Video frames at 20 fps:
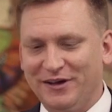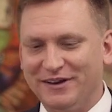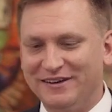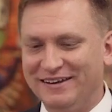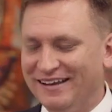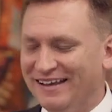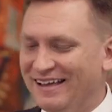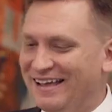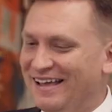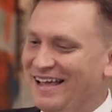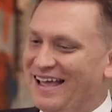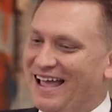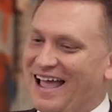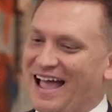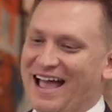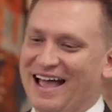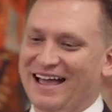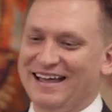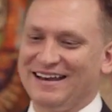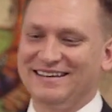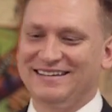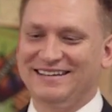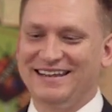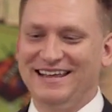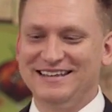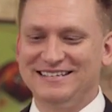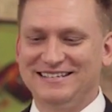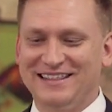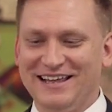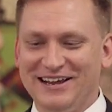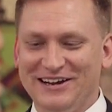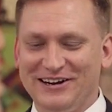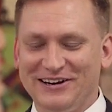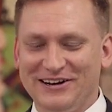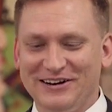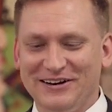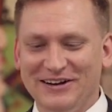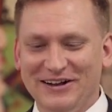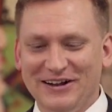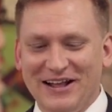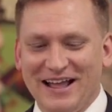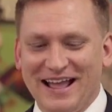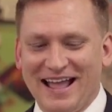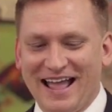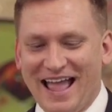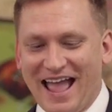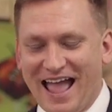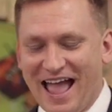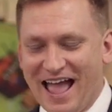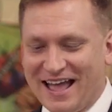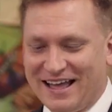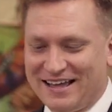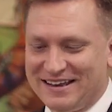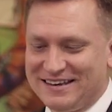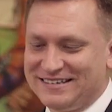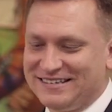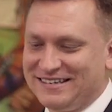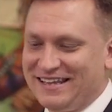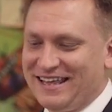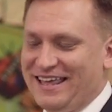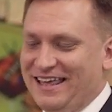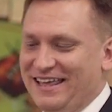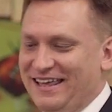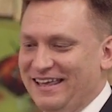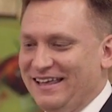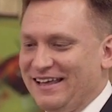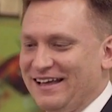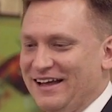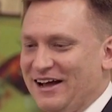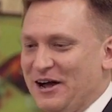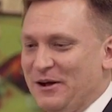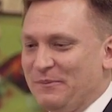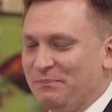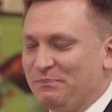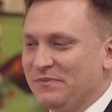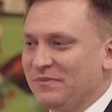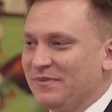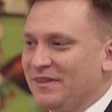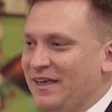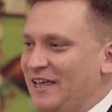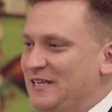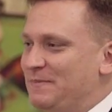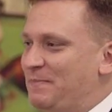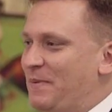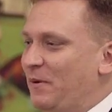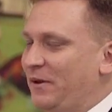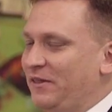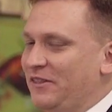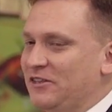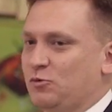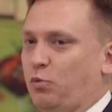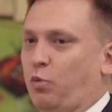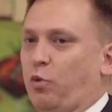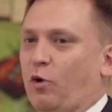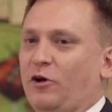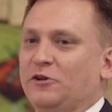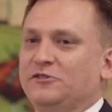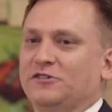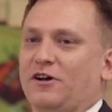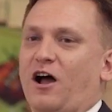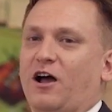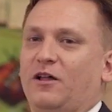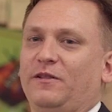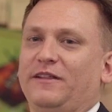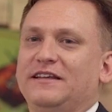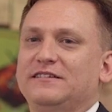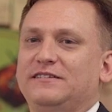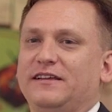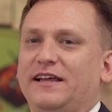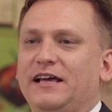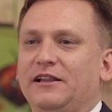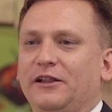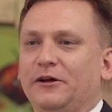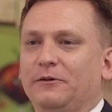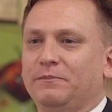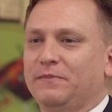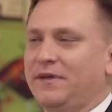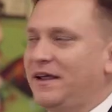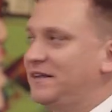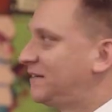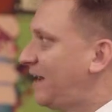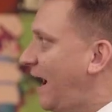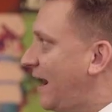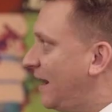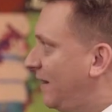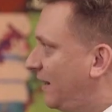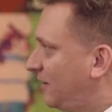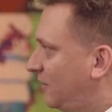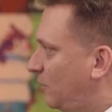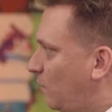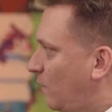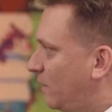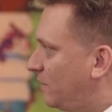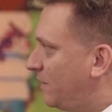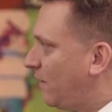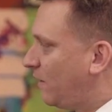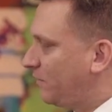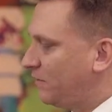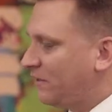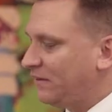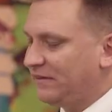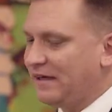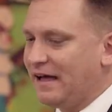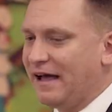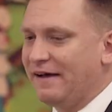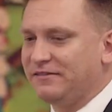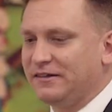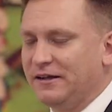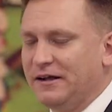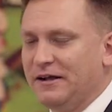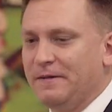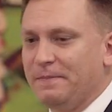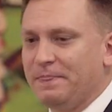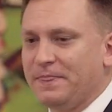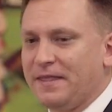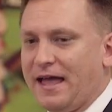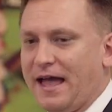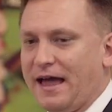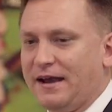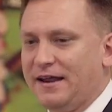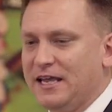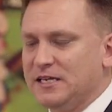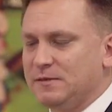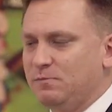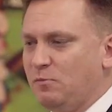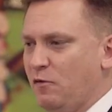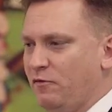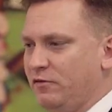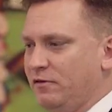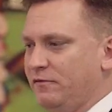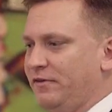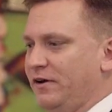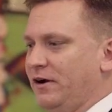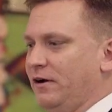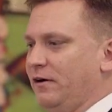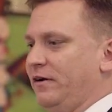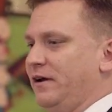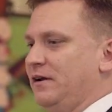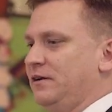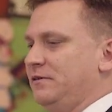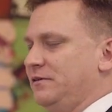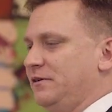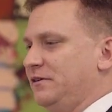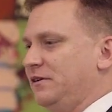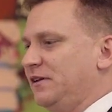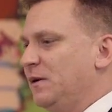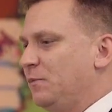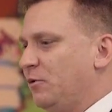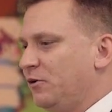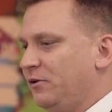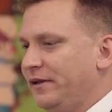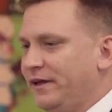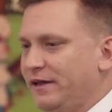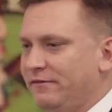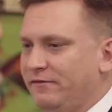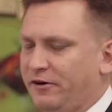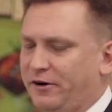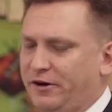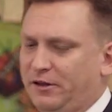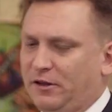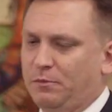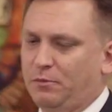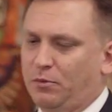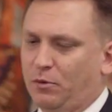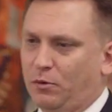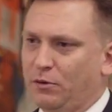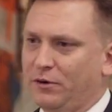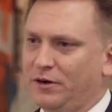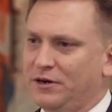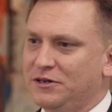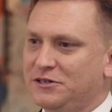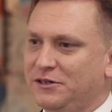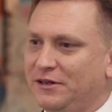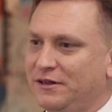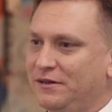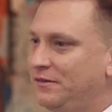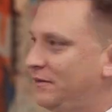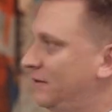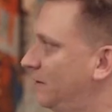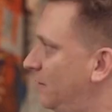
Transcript: on. And he's there, and he's building this world's ugliest igloo. And it's kind of like the one there on the left. And he's moving very deliberately, very laboriously.